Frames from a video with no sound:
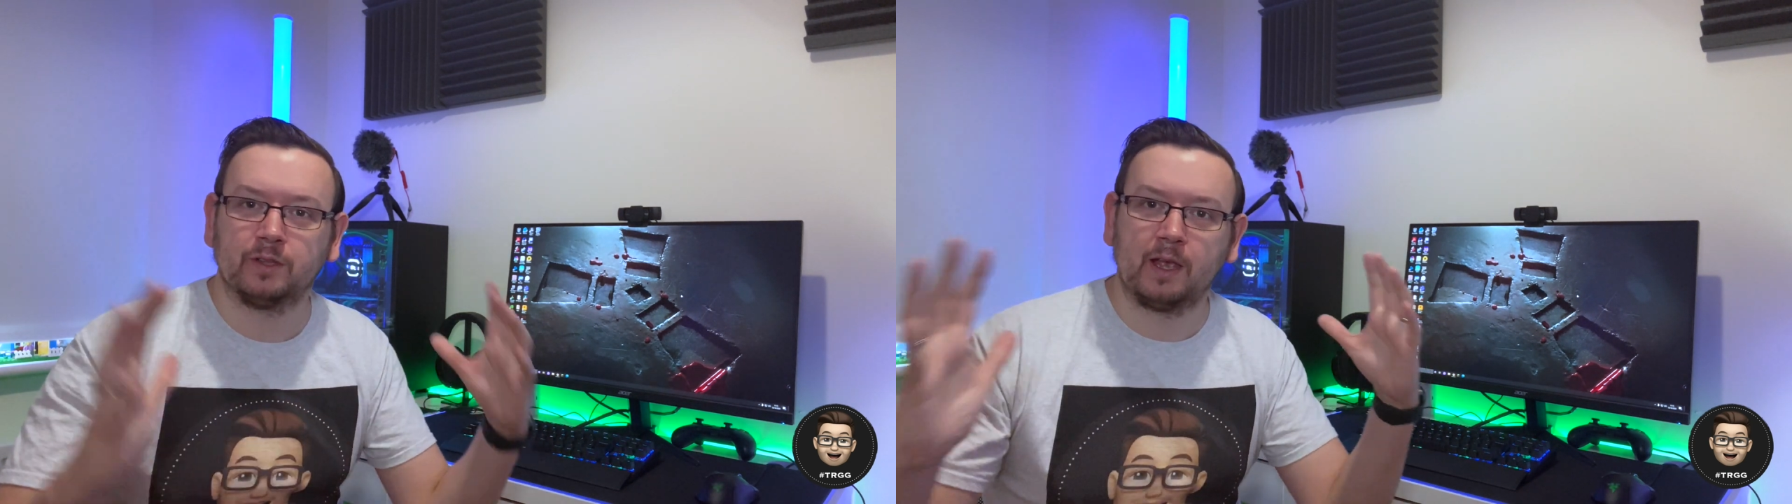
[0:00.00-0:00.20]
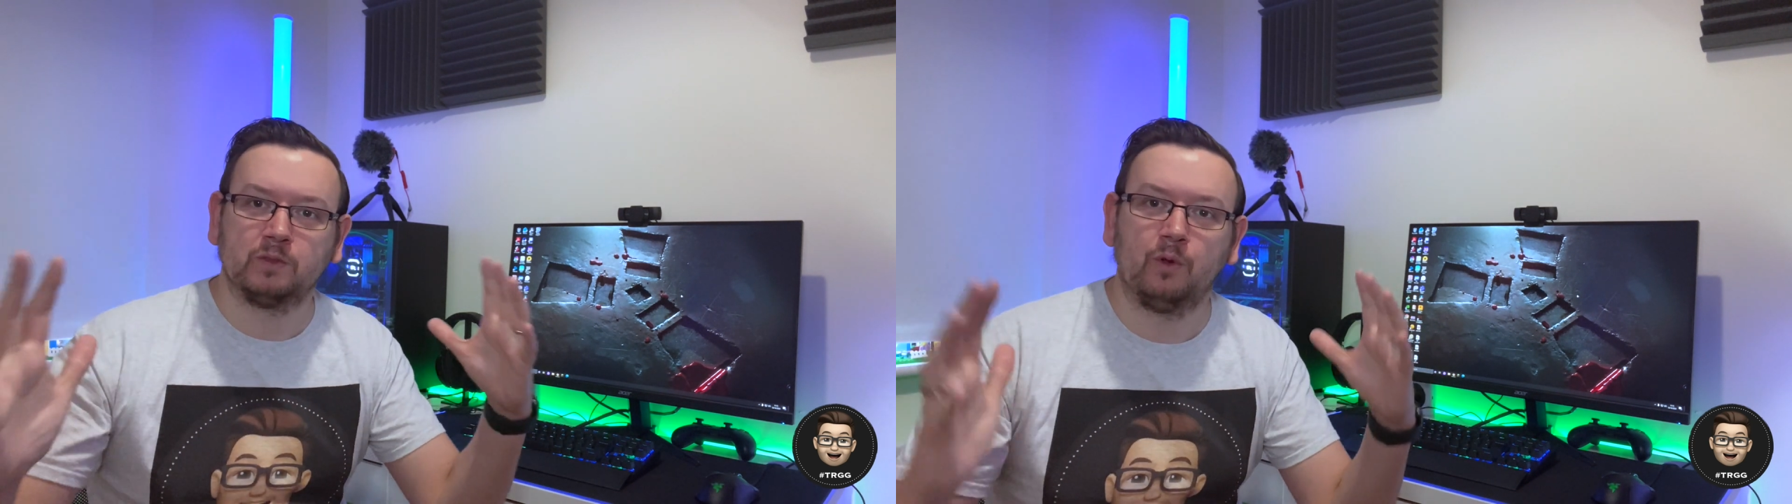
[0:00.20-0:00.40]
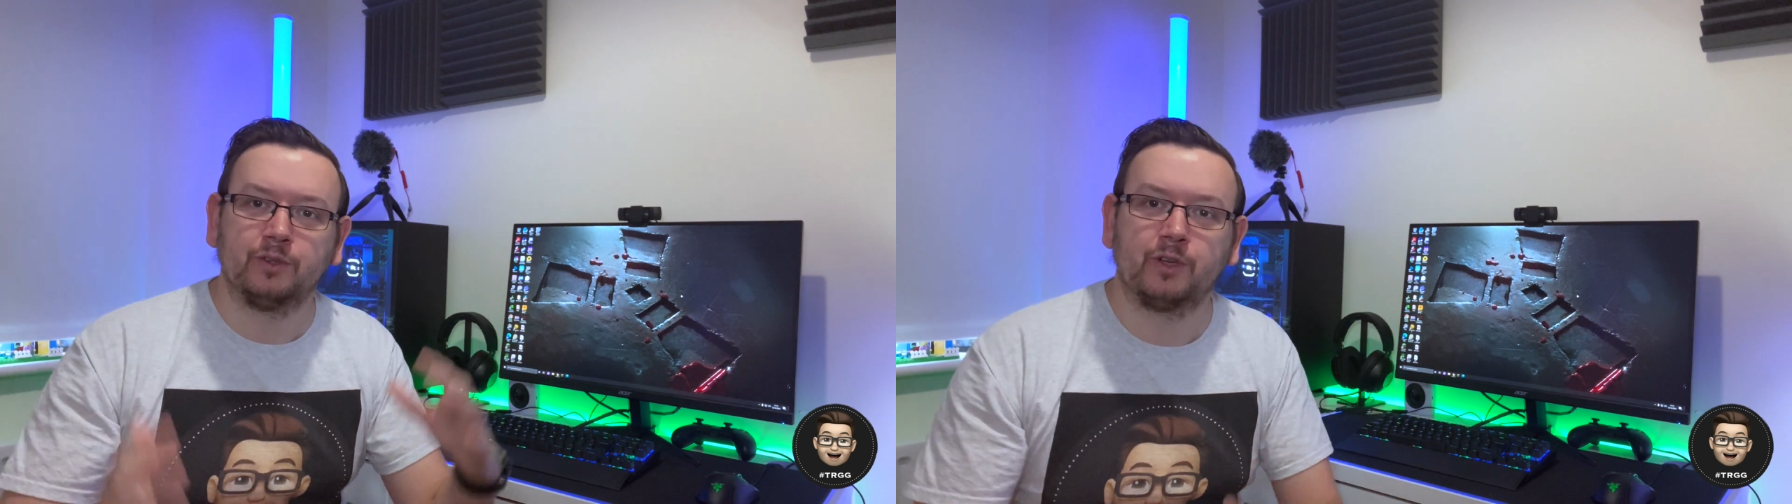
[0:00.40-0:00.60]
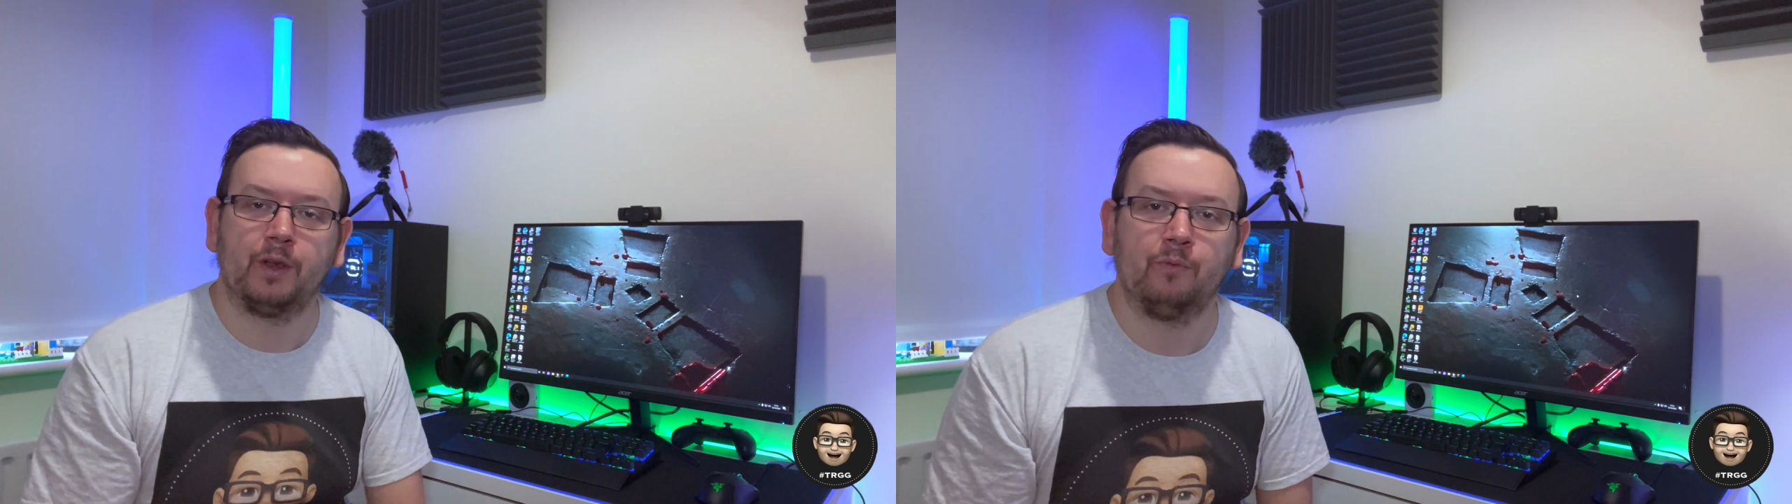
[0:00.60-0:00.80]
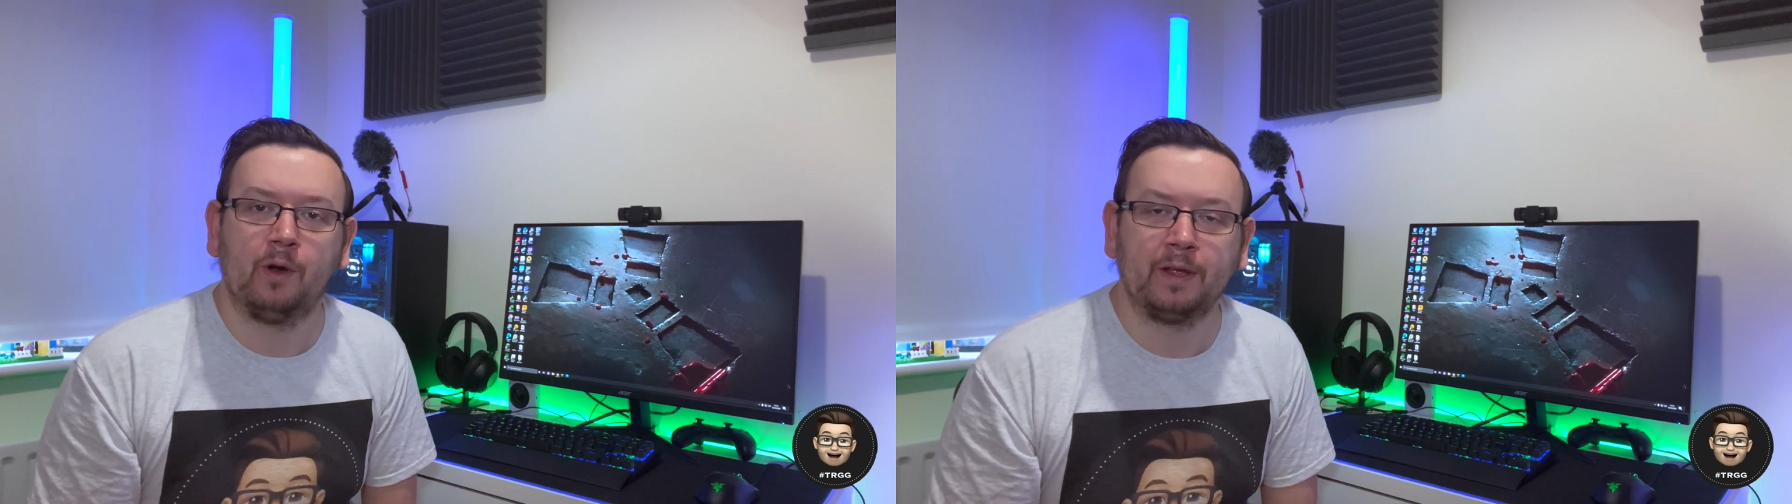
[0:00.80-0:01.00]
That's what's kind
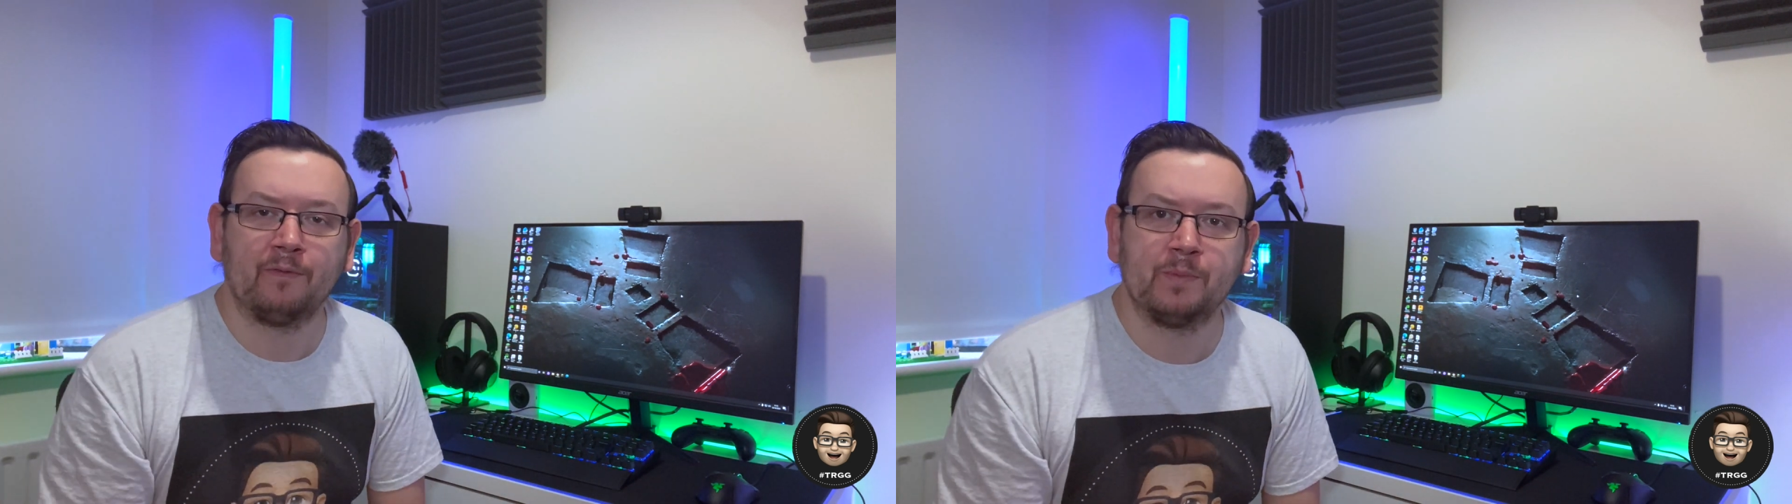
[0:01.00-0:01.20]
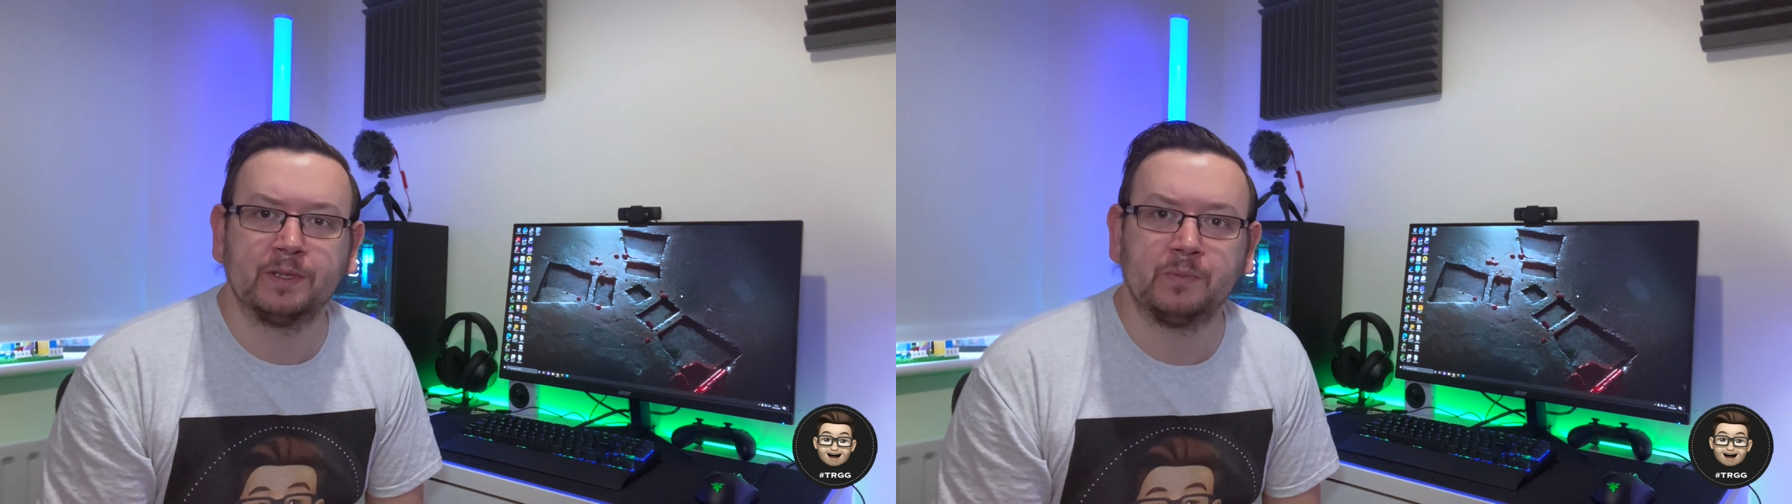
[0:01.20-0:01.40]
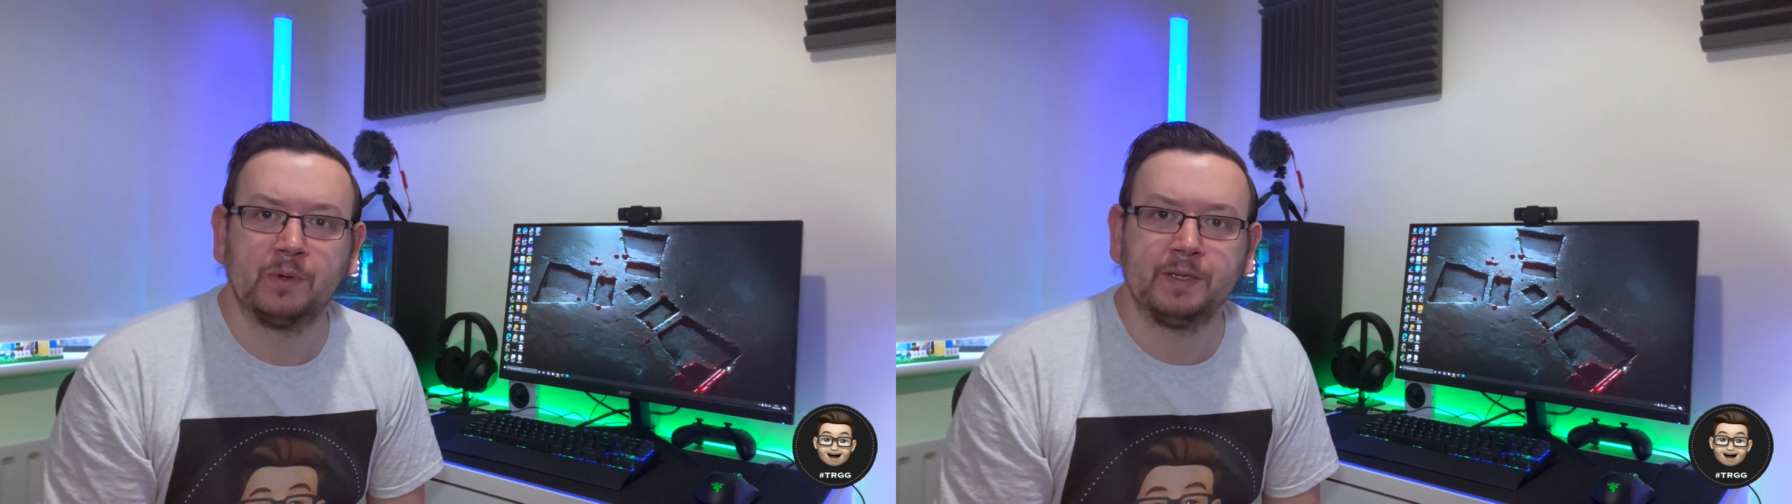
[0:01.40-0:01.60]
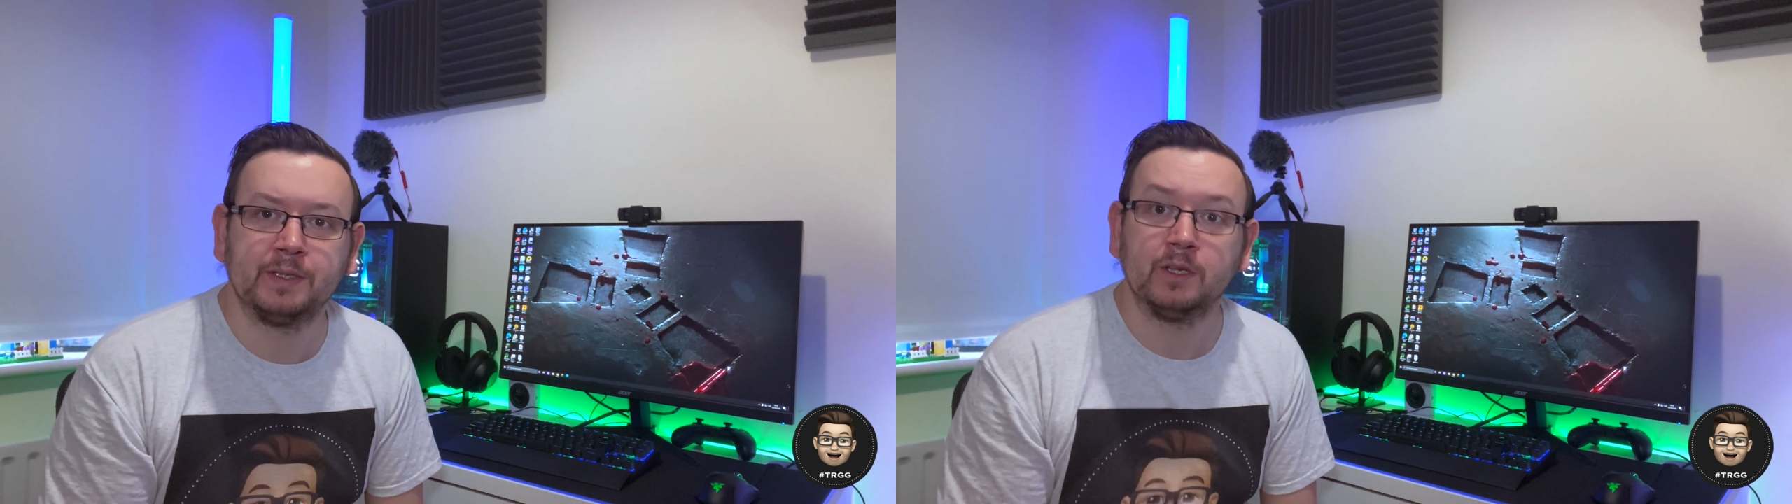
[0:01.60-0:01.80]
of running every bits and pieces.